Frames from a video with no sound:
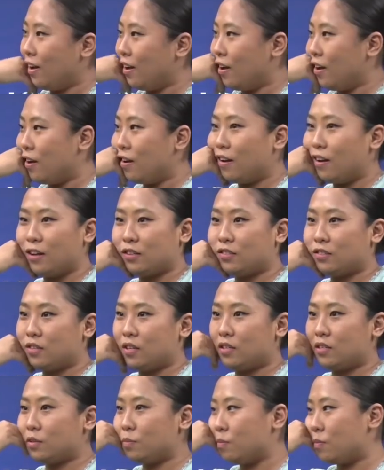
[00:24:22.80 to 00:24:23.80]
like
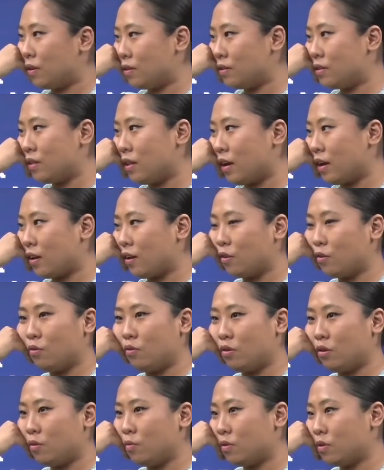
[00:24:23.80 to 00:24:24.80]
6 months like you know
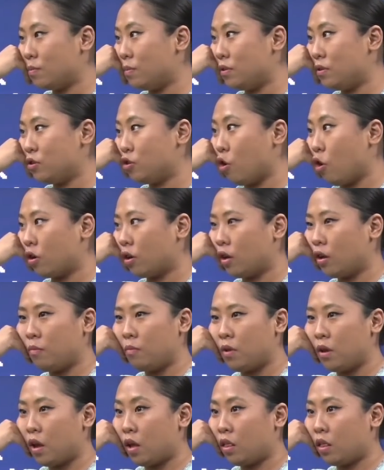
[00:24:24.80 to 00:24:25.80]
he was been stalking
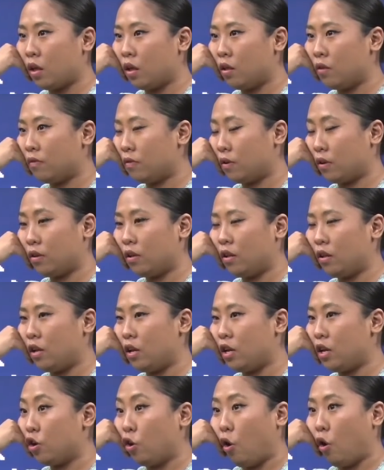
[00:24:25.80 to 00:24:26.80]
me and then suddenly
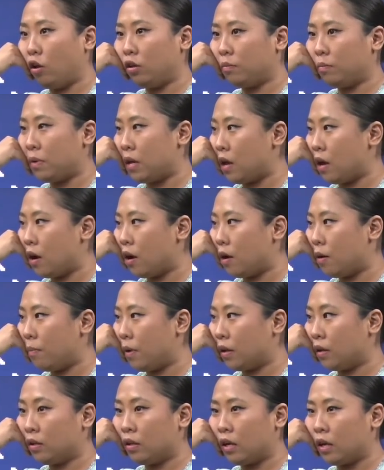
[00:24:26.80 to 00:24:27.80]
he called me up
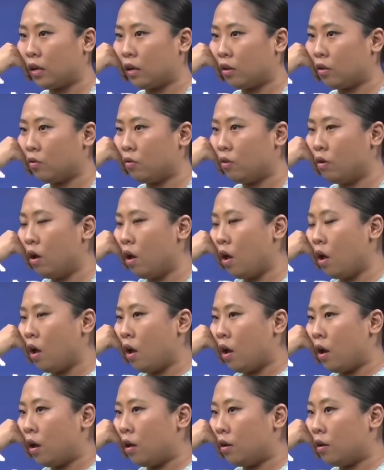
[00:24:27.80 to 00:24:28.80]
and like you know
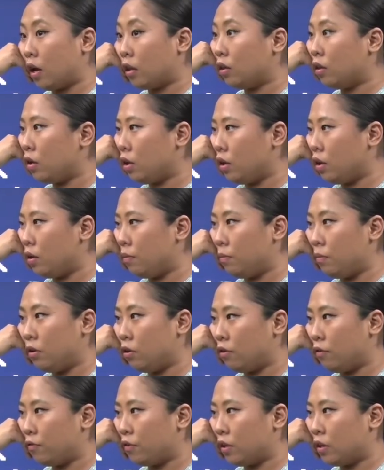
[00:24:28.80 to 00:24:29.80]
rati the middle
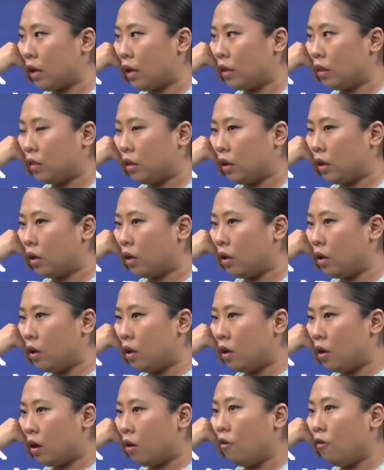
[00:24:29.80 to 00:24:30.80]
of the night
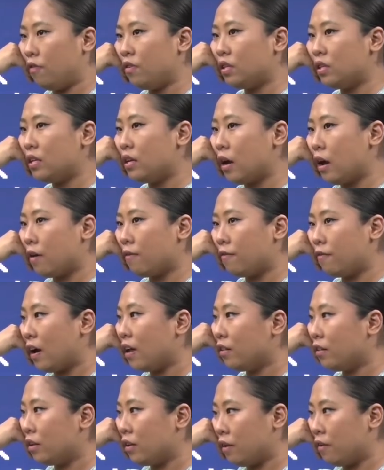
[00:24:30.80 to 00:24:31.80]
obviously I
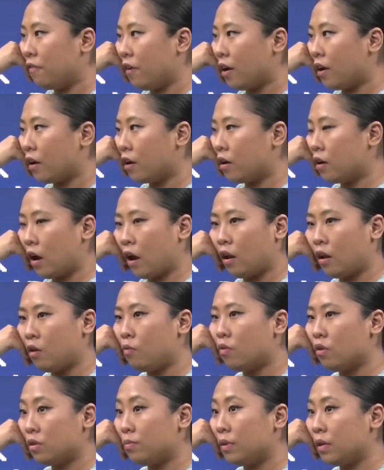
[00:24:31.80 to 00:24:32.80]
filed an FIR and he
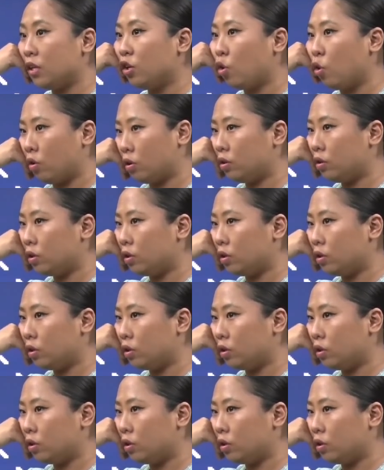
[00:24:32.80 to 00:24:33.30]
was been caught